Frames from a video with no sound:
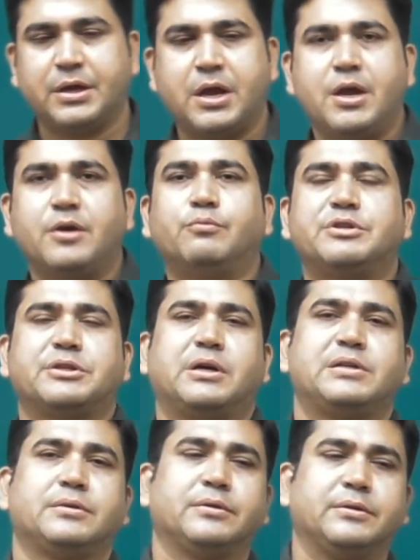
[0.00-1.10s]
which are
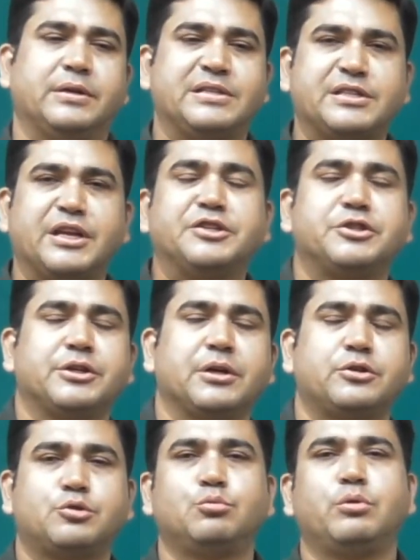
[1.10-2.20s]
essential
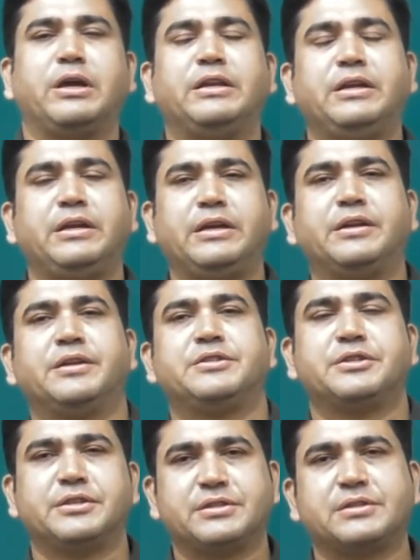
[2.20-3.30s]
to any
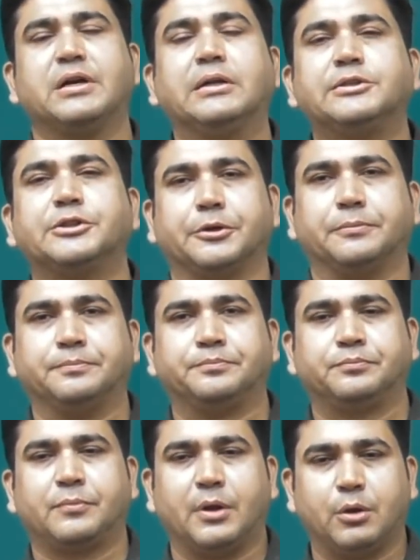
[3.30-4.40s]
indigenous culture.
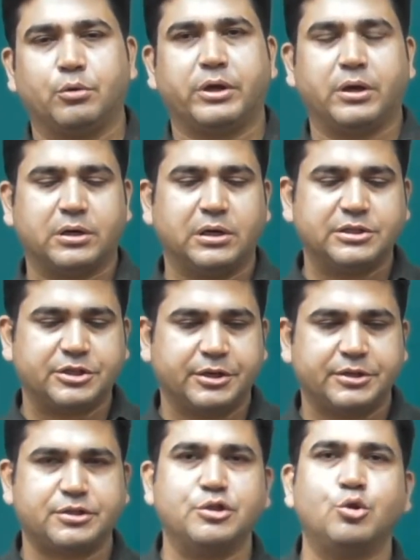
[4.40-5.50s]
Okay, a culture
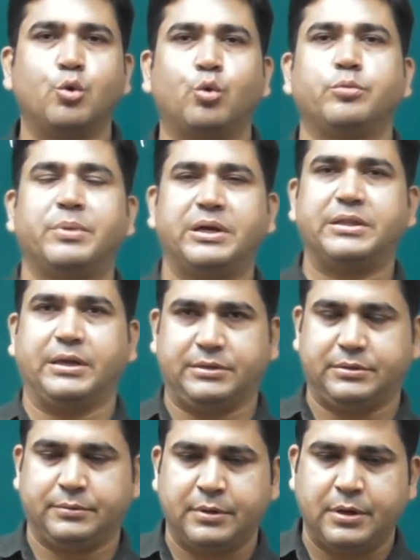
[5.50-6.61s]
is known by that.
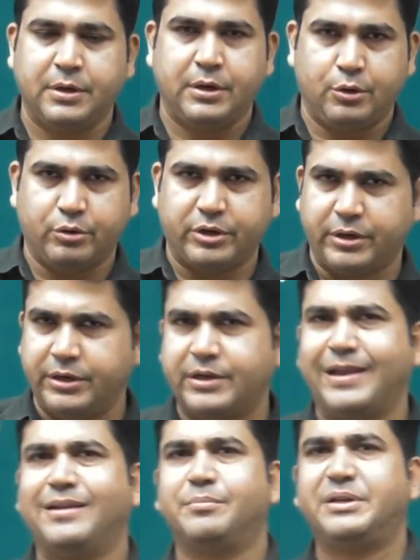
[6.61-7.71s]
Okay, it
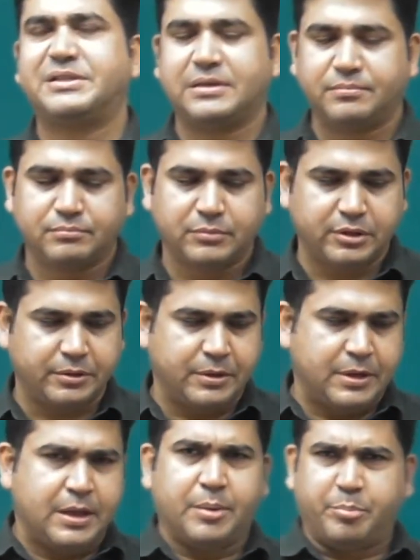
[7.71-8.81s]
can be some
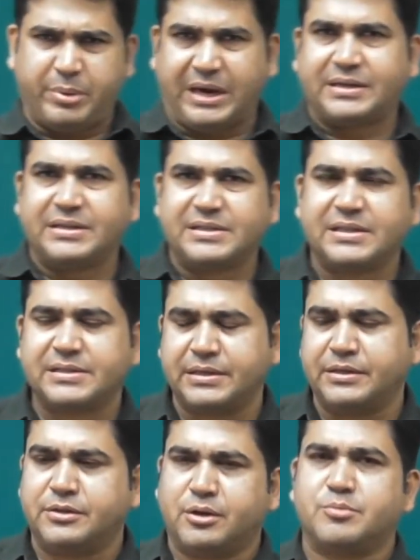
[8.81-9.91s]
practices in terms